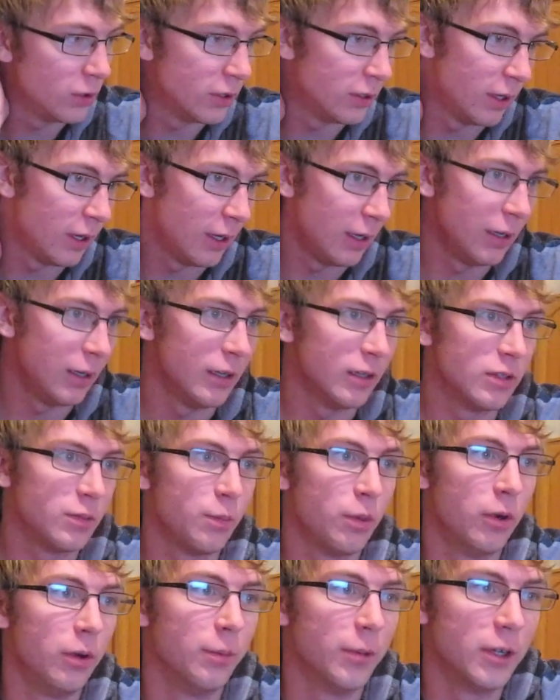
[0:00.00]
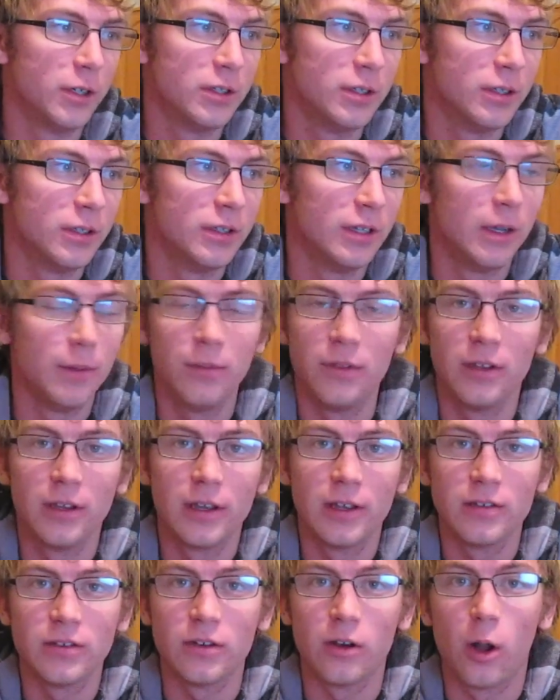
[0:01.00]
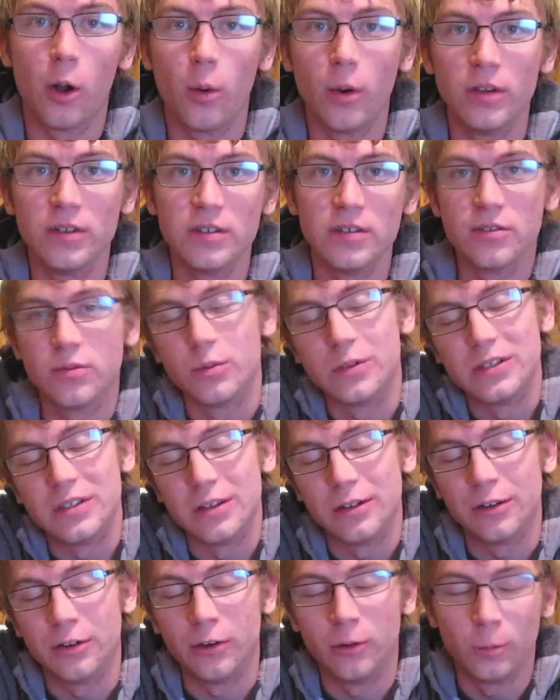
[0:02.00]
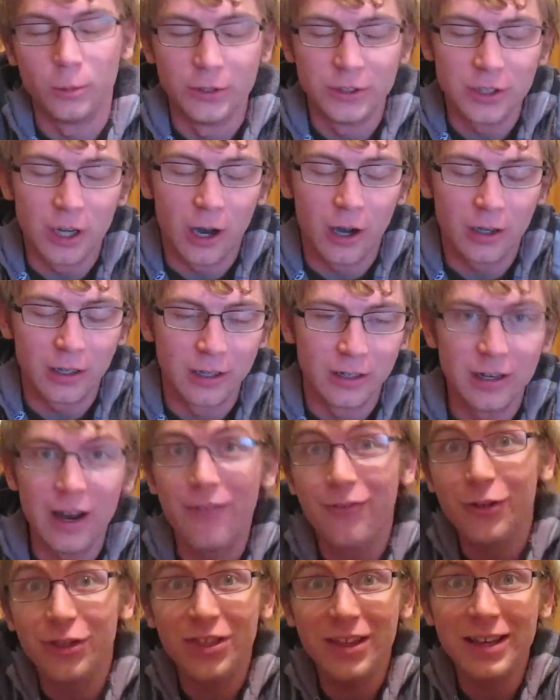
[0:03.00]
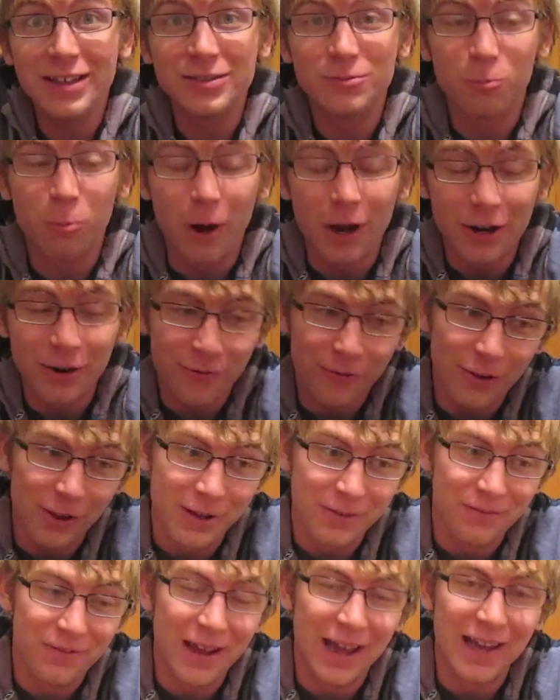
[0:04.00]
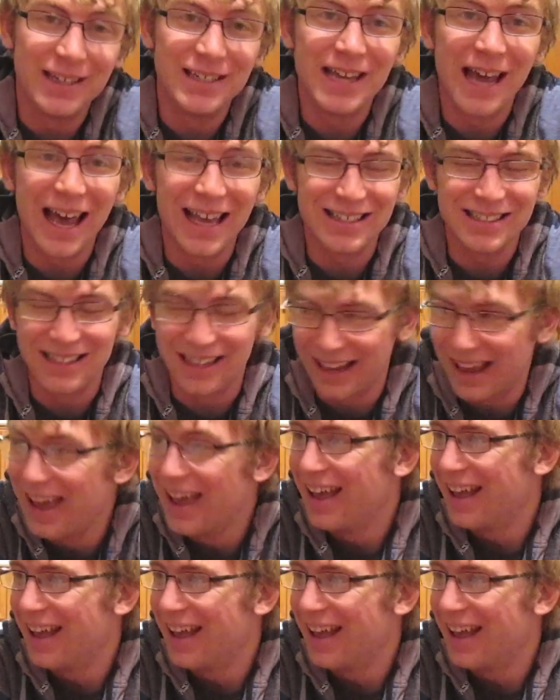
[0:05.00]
today it's pretty much the same thing as it always is. We sit here, we talk, and everything's wonderful and fantastic.